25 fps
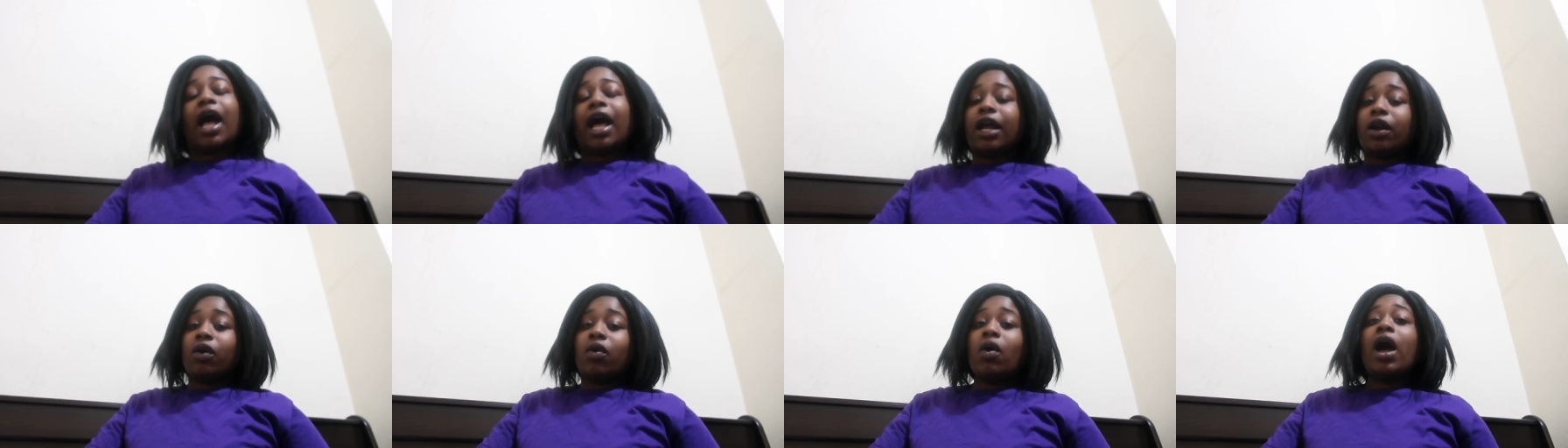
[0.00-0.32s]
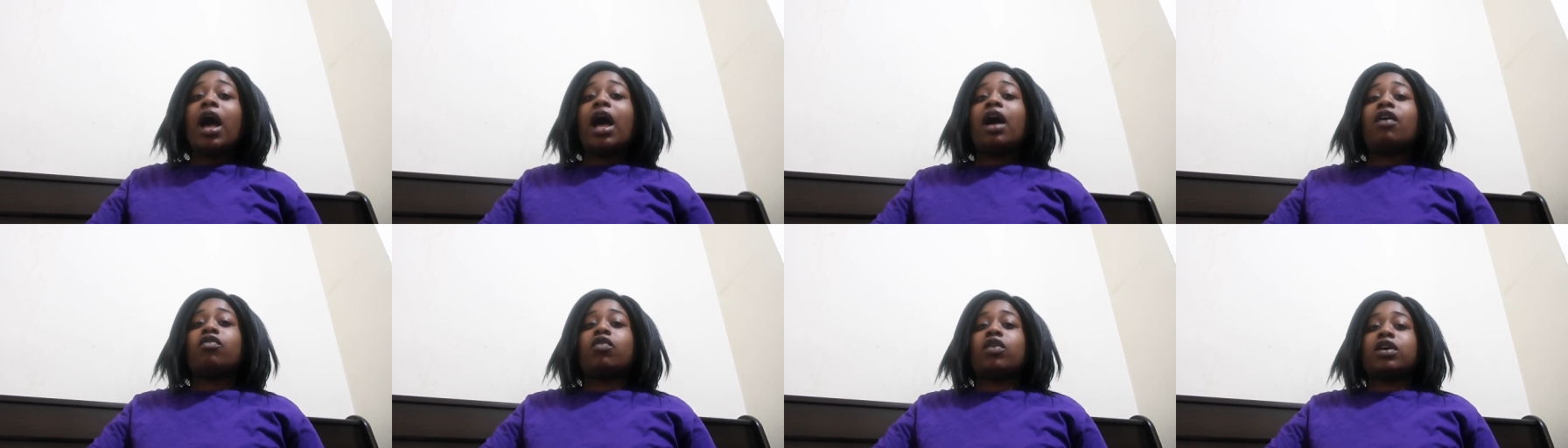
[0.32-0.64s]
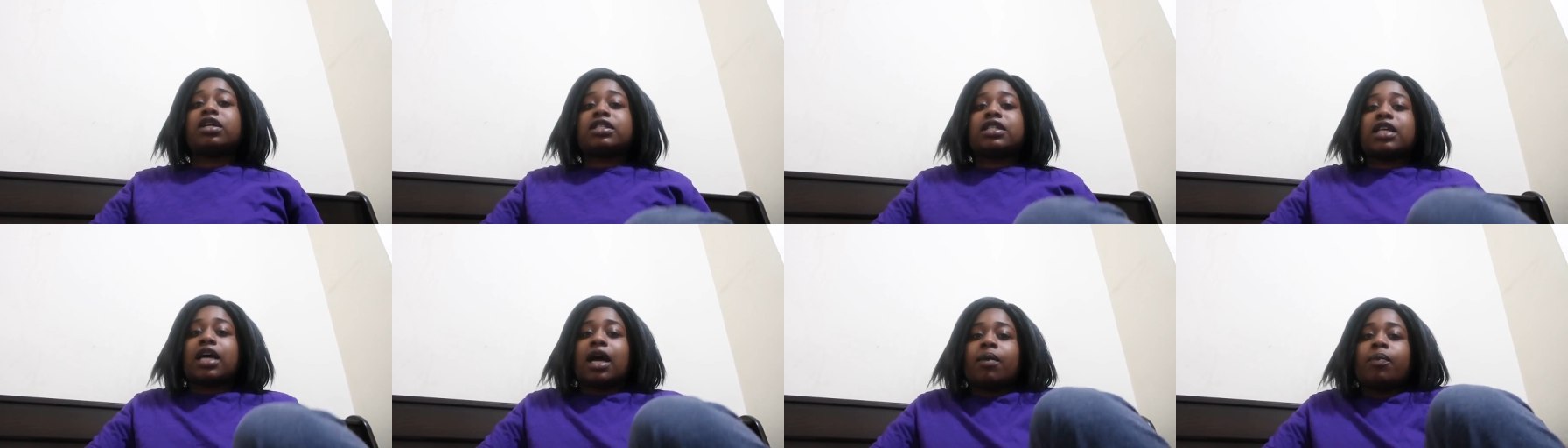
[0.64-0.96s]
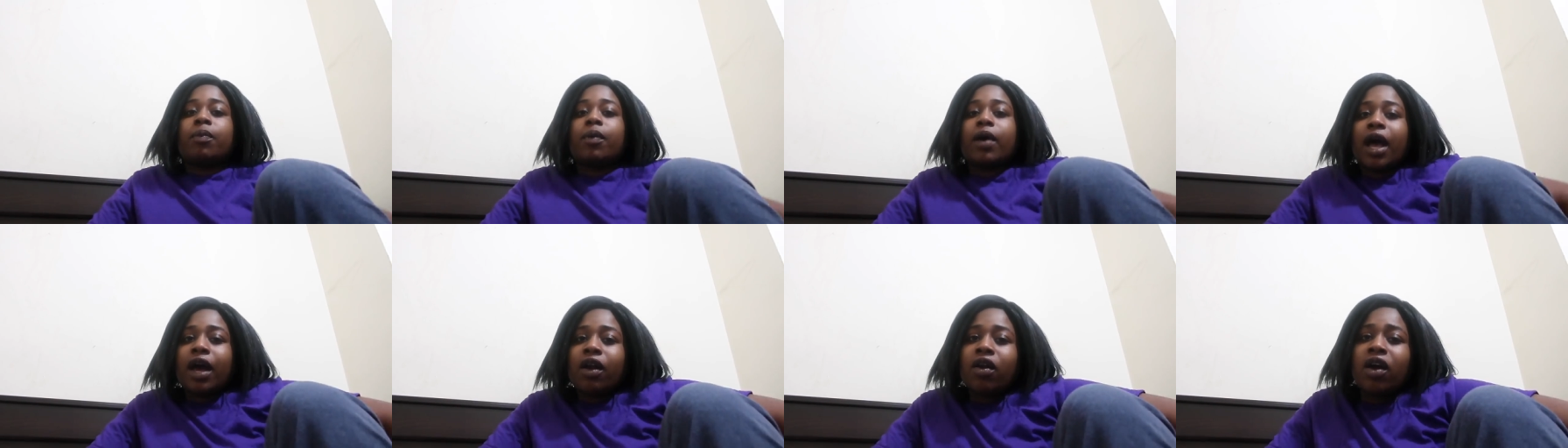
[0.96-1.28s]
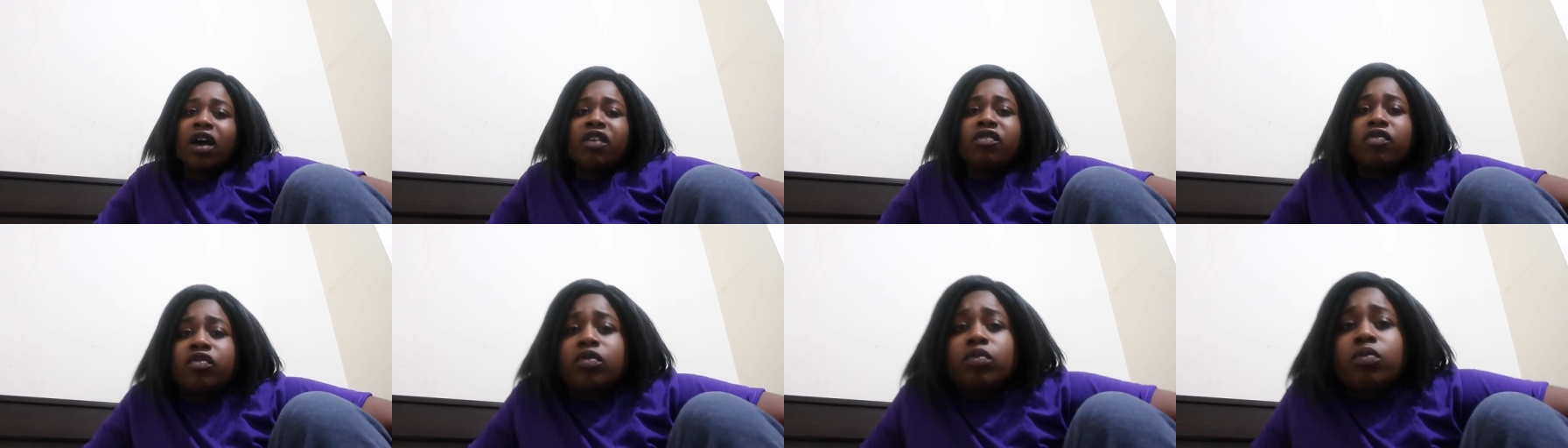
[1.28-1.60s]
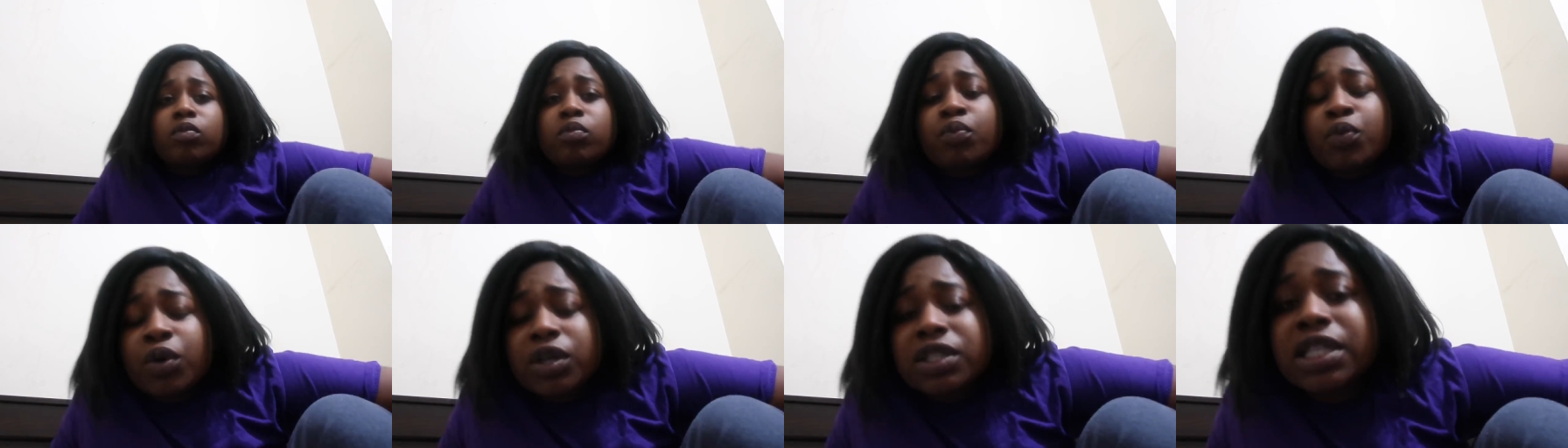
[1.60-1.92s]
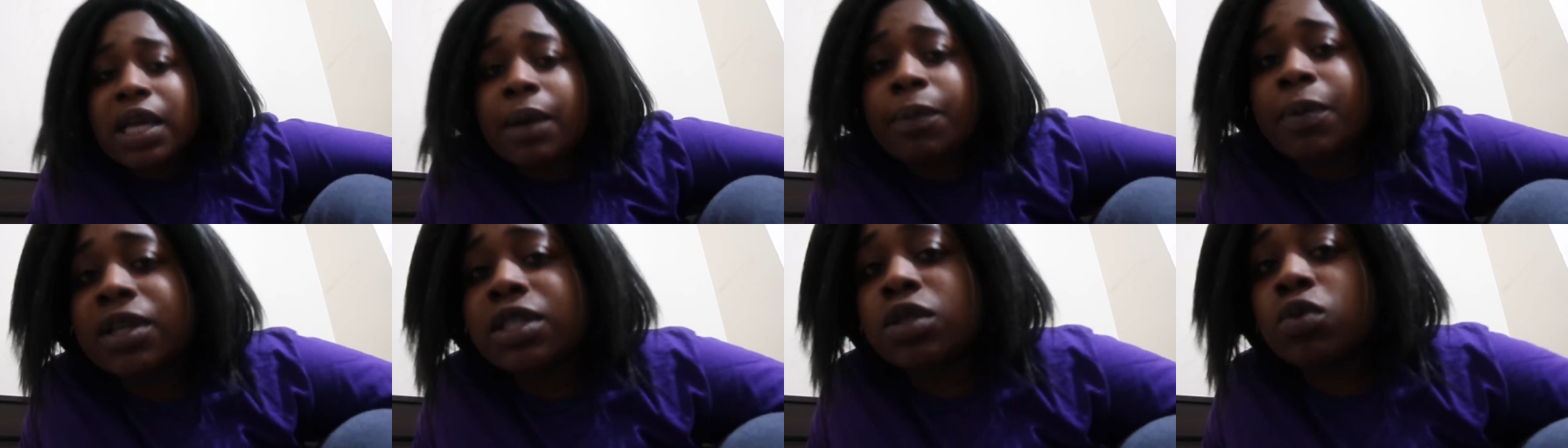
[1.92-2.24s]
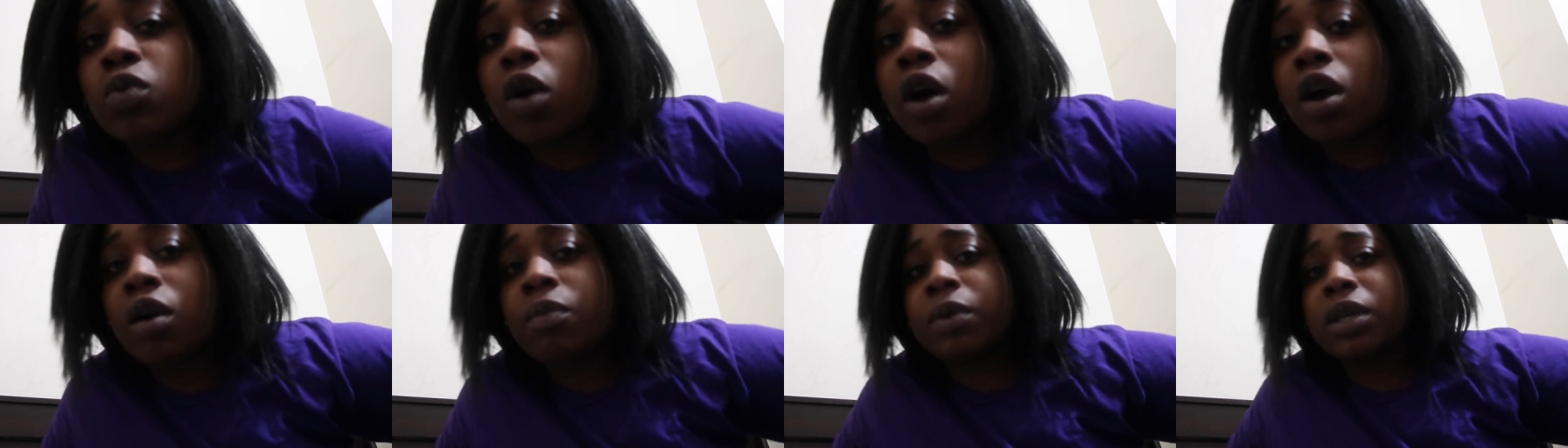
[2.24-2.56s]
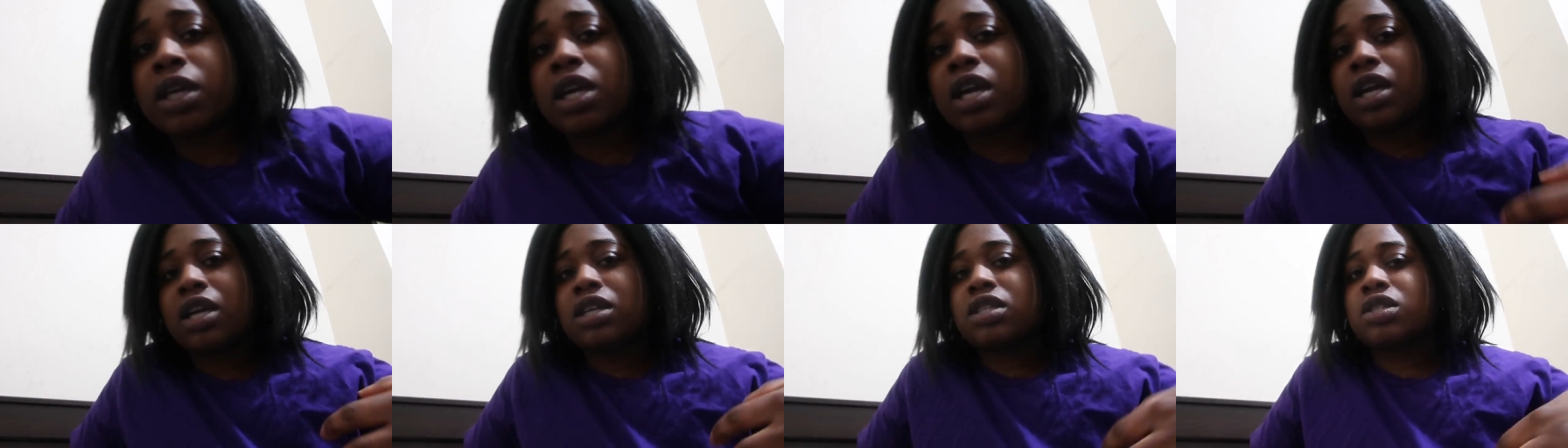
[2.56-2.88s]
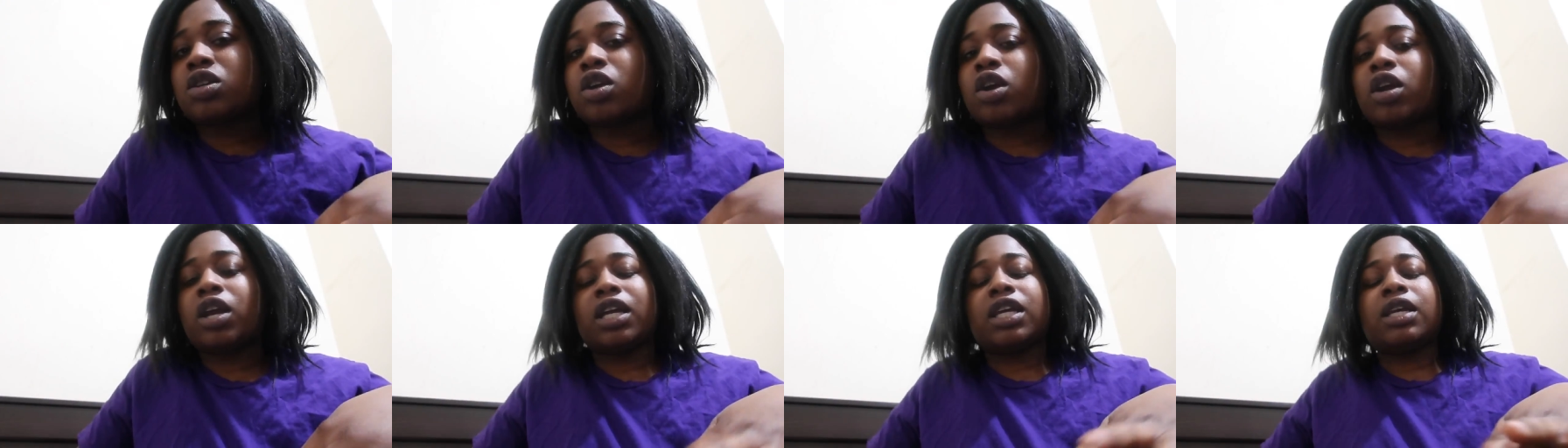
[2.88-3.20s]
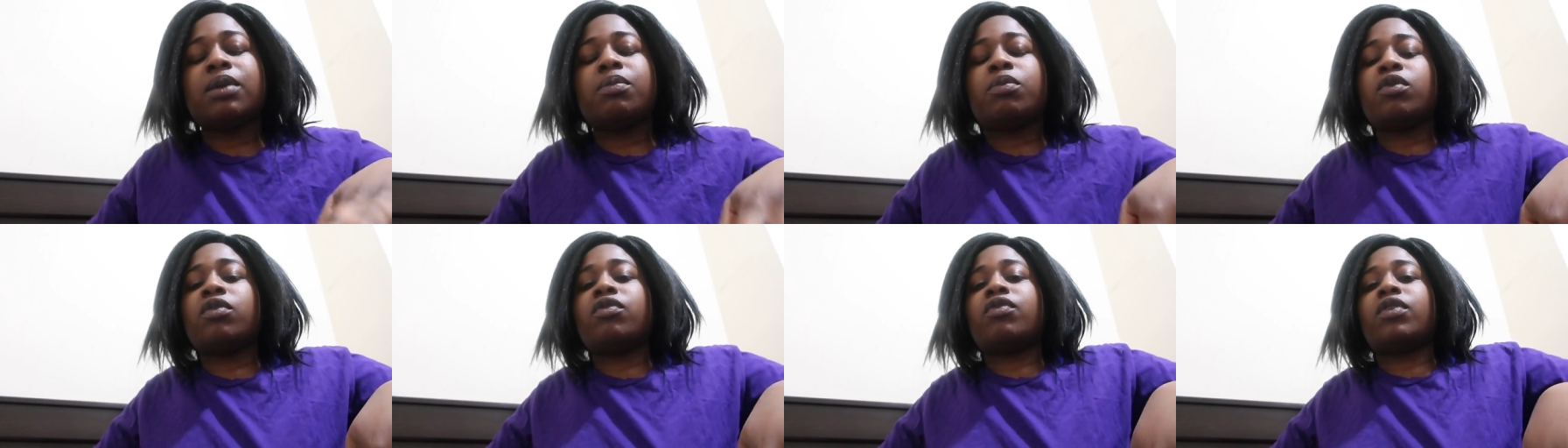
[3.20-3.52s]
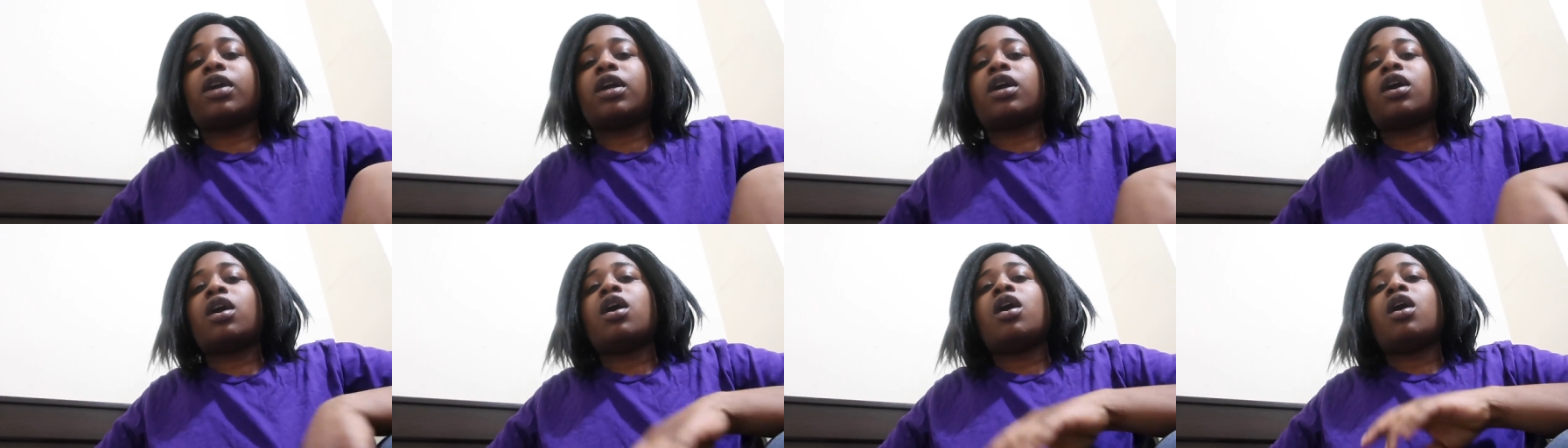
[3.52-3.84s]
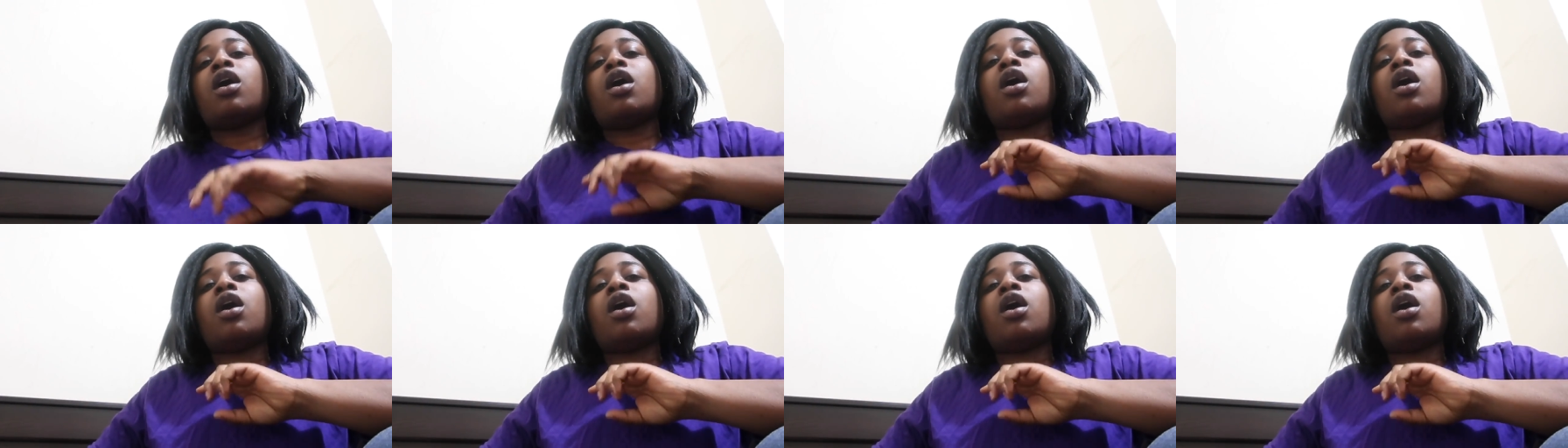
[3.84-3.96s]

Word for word: I have WhatsApp. I don't have WhatsApp as well because, sorry, I keep moving.